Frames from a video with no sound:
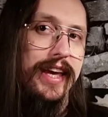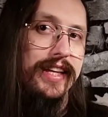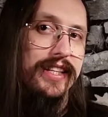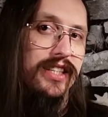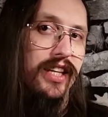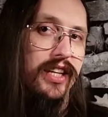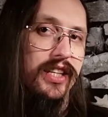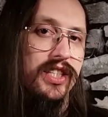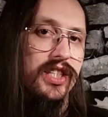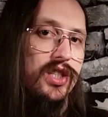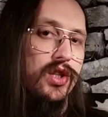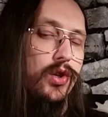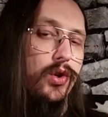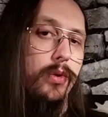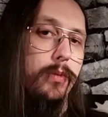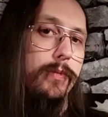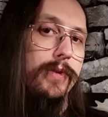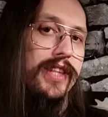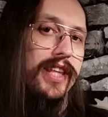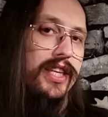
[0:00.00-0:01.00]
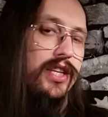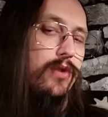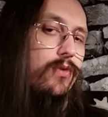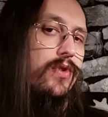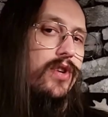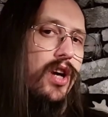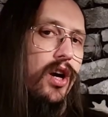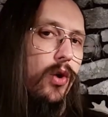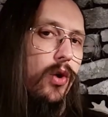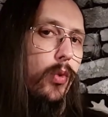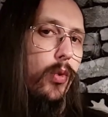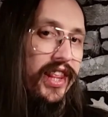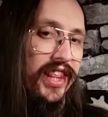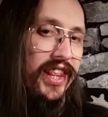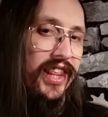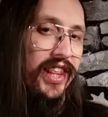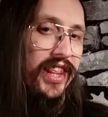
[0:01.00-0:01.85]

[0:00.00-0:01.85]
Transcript: it's assumed that you know what